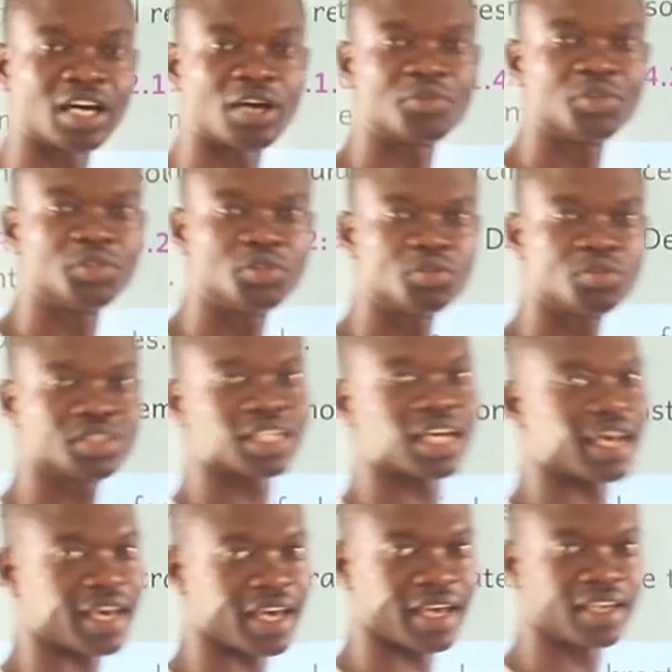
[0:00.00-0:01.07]
that we use
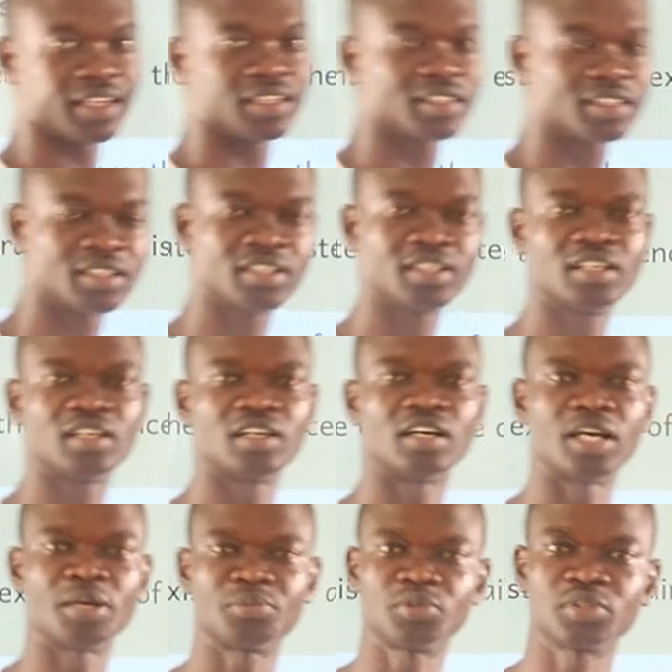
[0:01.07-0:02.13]
air,
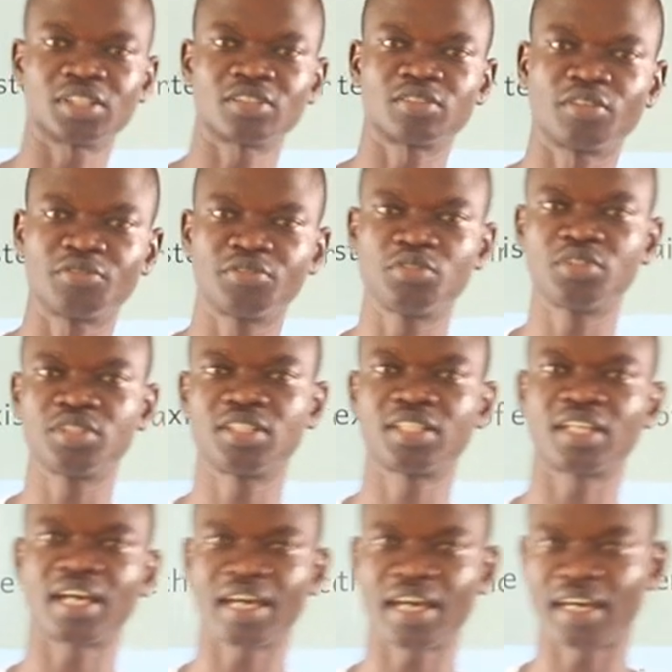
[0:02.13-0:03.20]
a process of
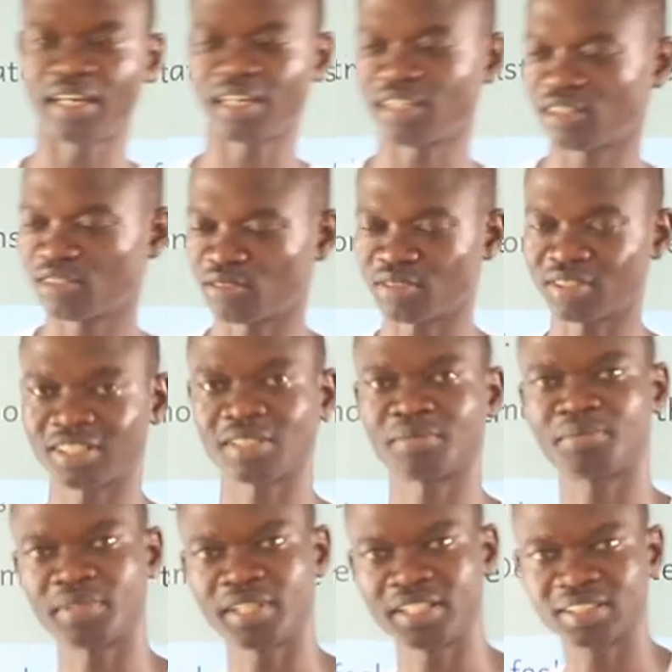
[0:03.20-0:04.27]
using air to
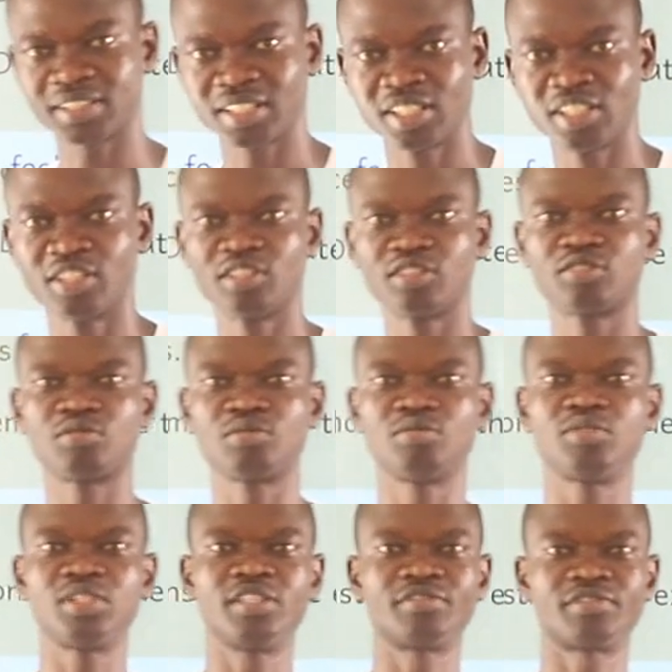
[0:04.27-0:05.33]
separate
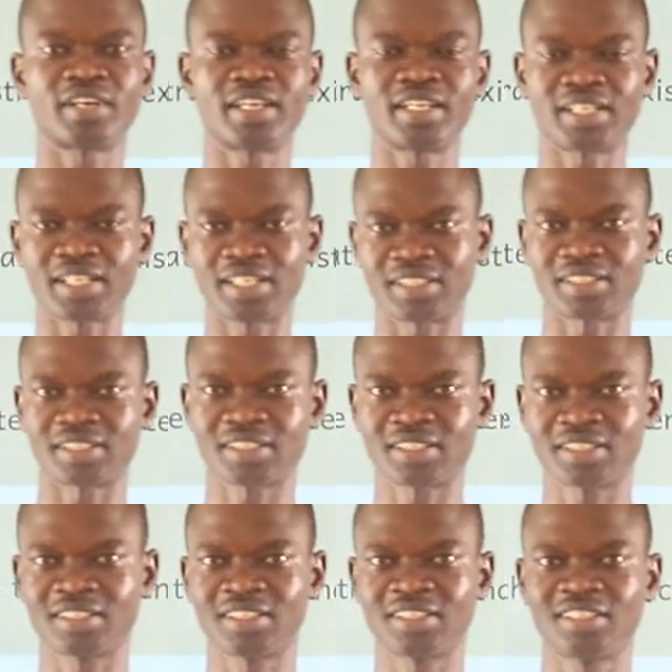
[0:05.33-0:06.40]
two different
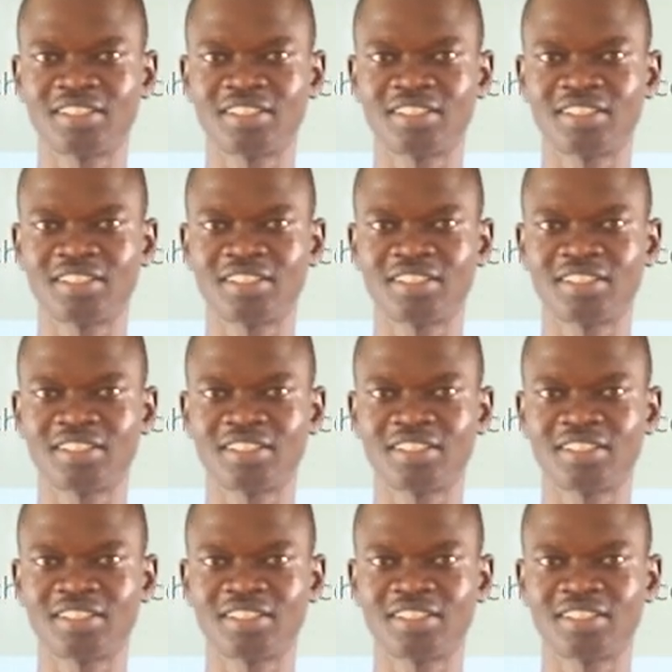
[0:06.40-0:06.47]
things.